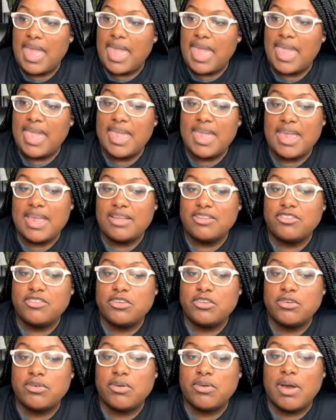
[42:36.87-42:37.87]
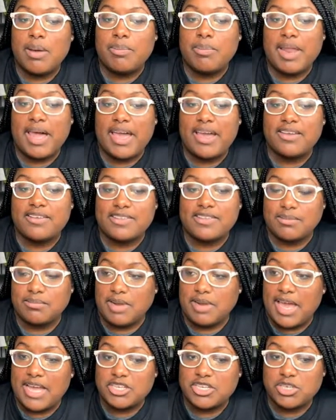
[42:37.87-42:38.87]
and to apply some
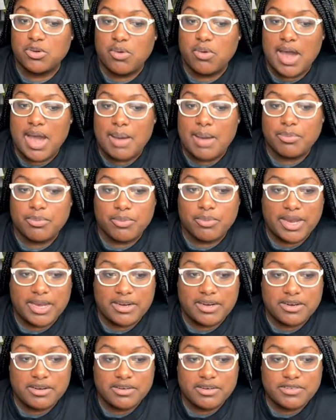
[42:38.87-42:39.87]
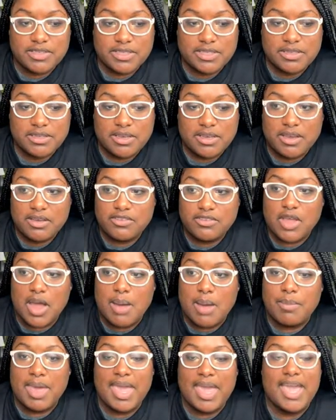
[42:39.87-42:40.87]
logical operators. So
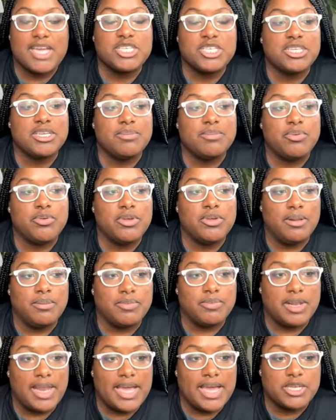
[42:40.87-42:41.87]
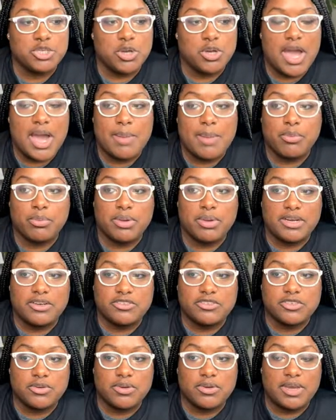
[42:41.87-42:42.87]
I'm going to actually pull up the logical operator
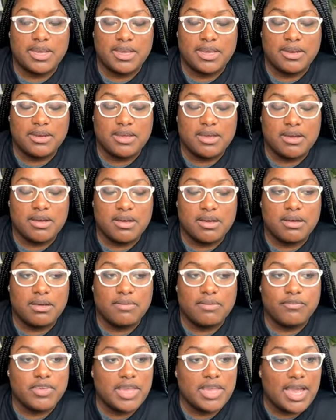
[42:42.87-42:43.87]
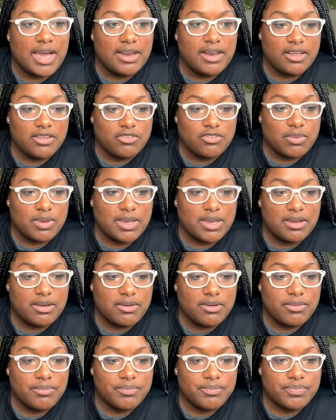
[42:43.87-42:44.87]
screen for y'all as well.
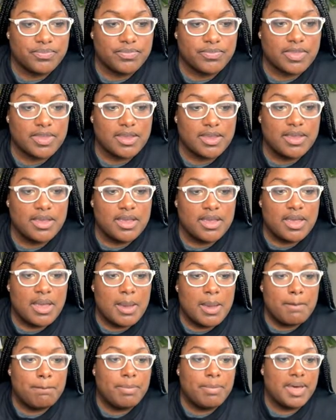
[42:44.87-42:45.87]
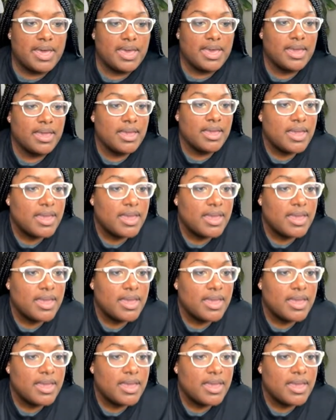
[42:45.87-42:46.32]
But